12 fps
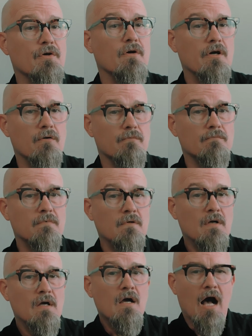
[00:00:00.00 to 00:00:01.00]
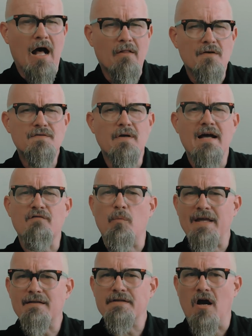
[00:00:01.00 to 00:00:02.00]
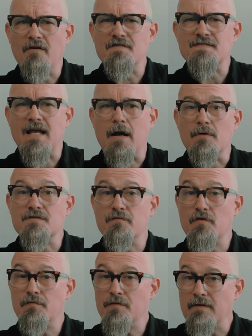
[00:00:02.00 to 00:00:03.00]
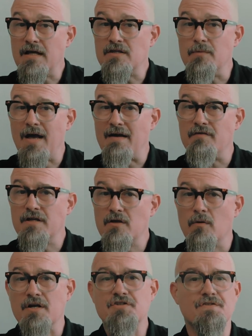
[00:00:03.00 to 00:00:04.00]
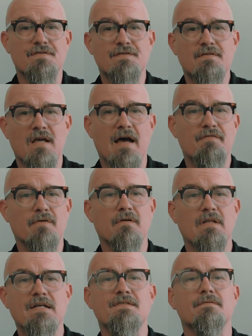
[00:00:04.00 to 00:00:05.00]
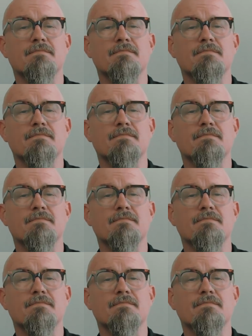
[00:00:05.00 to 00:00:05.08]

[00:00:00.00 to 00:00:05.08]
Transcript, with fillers: your own. I'll also have weekly office hours if you feel like you have any questions after a lesson.